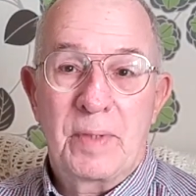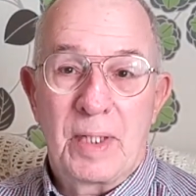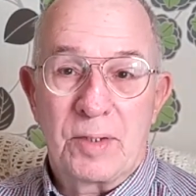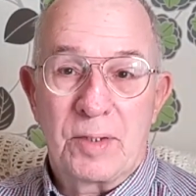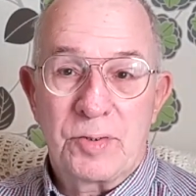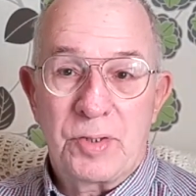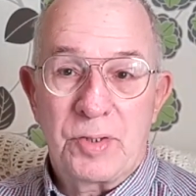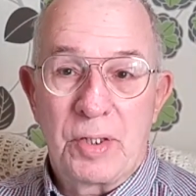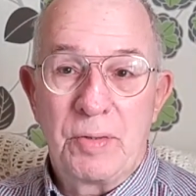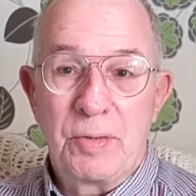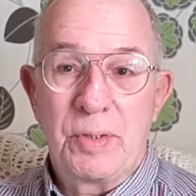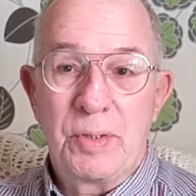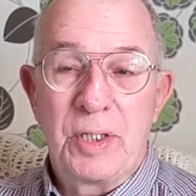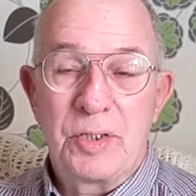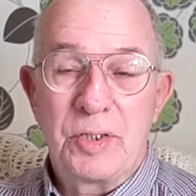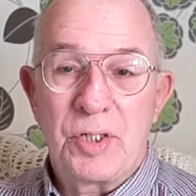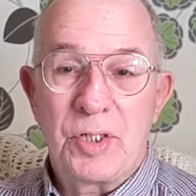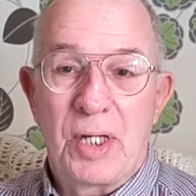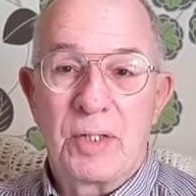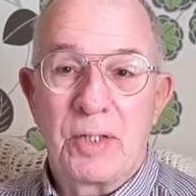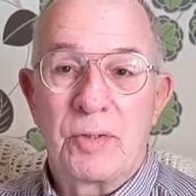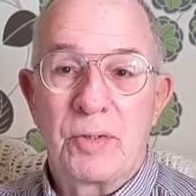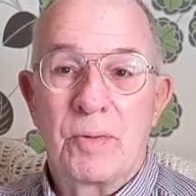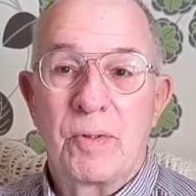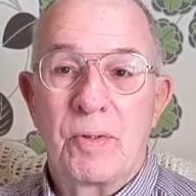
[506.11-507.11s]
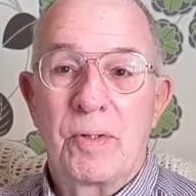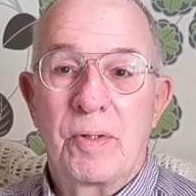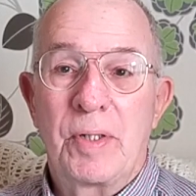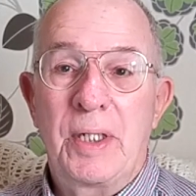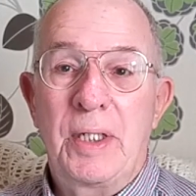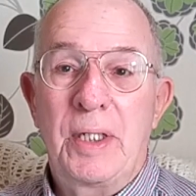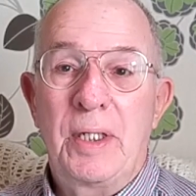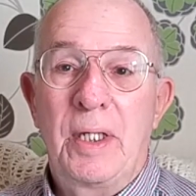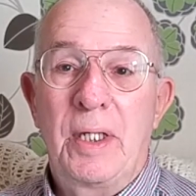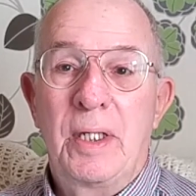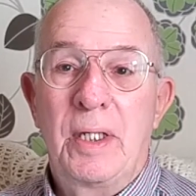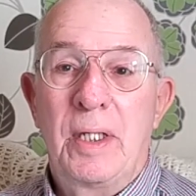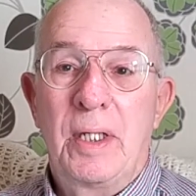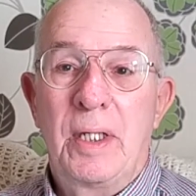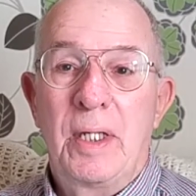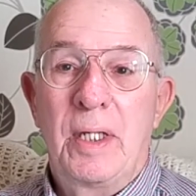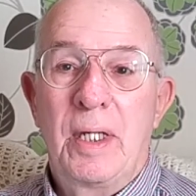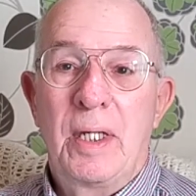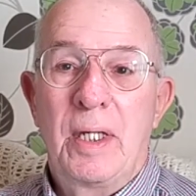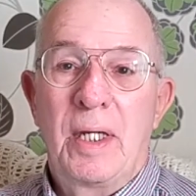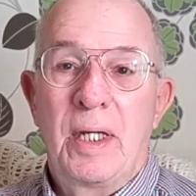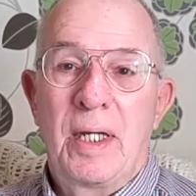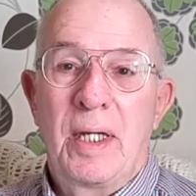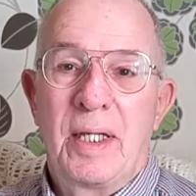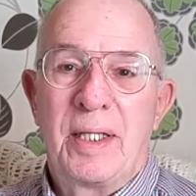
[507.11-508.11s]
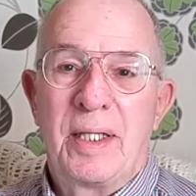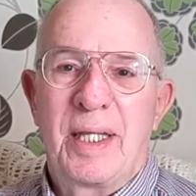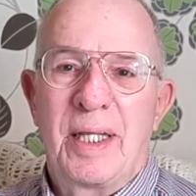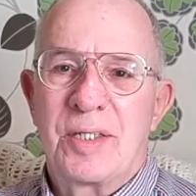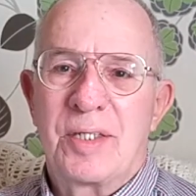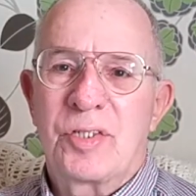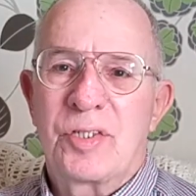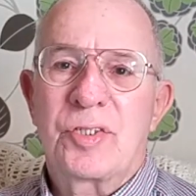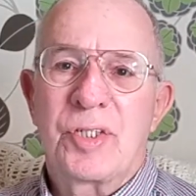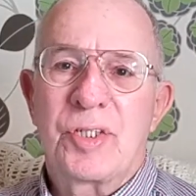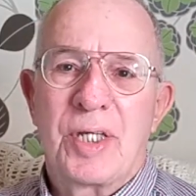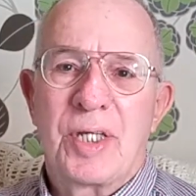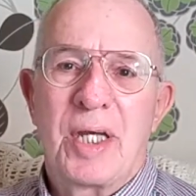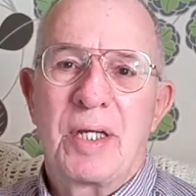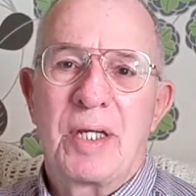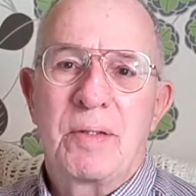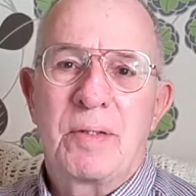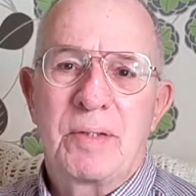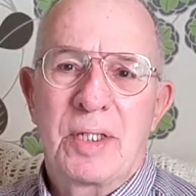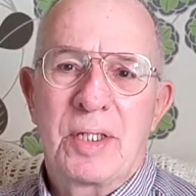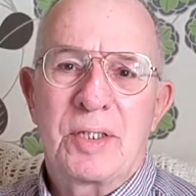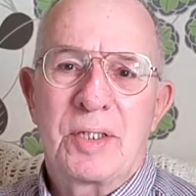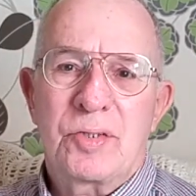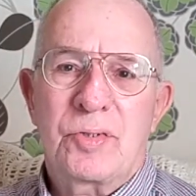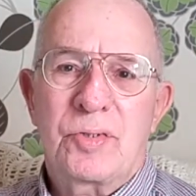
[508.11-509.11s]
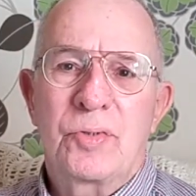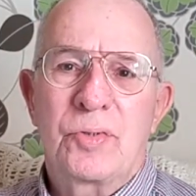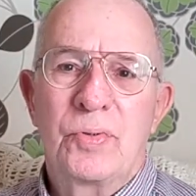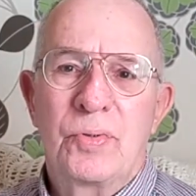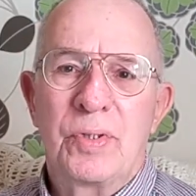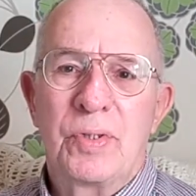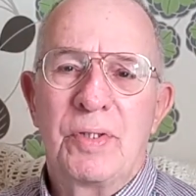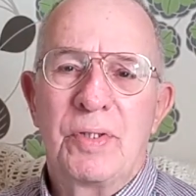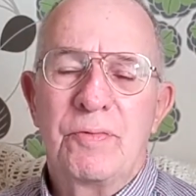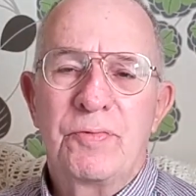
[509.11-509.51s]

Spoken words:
That's only January. And let's call